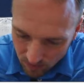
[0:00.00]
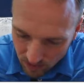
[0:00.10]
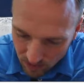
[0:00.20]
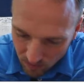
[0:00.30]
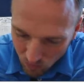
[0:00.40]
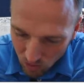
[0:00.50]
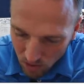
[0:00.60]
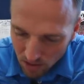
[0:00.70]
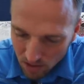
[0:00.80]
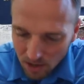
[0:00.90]
negative
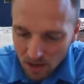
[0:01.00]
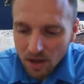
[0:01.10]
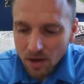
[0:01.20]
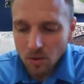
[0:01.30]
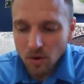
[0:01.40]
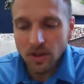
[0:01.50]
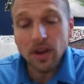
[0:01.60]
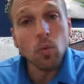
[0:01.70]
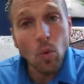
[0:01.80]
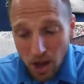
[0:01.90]
1, well
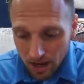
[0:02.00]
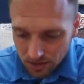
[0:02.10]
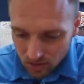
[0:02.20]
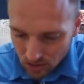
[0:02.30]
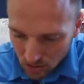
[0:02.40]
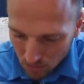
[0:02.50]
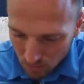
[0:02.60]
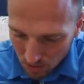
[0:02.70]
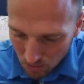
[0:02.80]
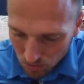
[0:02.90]
then y is just going to
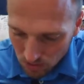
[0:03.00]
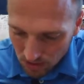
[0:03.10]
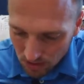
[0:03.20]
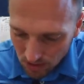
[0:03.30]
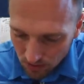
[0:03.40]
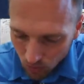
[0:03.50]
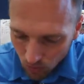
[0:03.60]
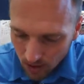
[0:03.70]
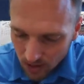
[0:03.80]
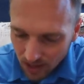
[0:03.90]
be equal to negative
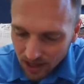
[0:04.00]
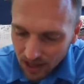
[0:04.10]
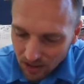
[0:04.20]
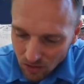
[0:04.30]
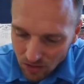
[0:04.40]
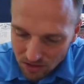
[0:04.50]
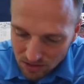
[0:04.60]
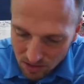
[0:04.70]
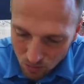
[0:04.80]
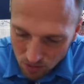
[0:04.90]
1. And you can
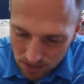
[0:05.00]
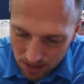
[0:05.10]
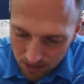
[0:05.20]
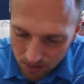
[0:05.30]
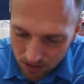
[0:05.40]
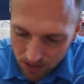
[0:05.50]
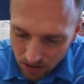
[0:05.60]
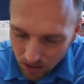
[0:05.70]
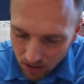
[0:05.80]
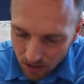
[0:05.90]
see what's happening
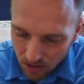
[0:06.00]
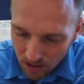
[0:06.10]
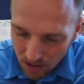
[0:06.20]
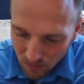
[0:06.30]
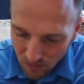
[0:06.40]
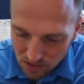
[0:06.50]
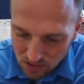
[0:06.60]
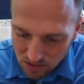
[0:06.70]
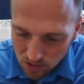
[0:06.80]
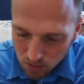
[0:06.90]
here. If x
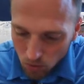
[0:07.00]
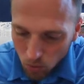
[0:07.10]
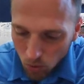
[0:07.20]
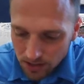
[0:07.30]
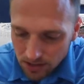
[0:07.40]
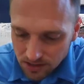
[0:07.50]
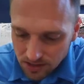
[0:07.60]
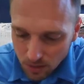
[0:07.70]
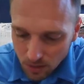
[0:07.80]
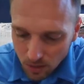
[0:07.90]
is 0, y is
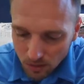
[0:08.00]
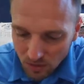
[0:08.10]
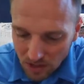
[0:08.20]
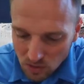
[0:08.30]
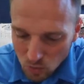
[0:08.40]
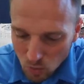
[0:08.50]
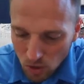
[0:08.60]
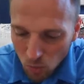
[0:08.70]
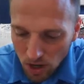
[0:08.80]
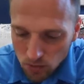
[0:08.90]
0. If x is
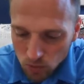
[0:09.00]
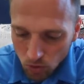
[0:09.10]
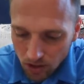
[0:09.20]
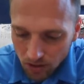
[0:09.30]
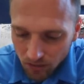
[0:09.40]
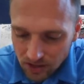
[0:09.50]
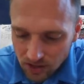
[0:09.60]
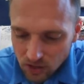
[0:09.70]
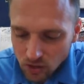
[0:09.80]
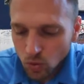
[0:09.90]
1, y is 1. If x
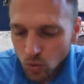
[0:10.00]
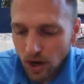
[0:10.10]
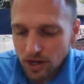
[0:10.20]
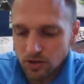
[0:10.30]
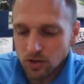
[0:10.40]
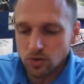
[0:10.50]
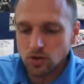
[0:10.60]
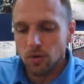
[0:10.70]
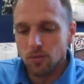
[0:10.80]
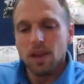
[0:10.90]
is 2, y is 2.
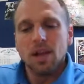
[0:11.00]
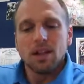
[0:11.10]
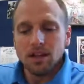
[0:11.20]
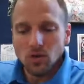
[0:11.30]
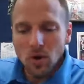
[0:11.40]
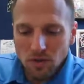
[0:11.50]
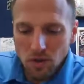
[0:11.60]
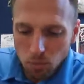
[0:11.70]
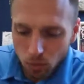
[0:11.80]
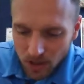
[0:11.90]
So let's graph
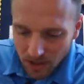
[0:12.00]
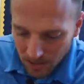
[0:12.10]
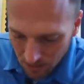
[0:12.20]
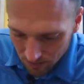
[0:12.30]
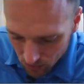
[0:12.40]
the point negative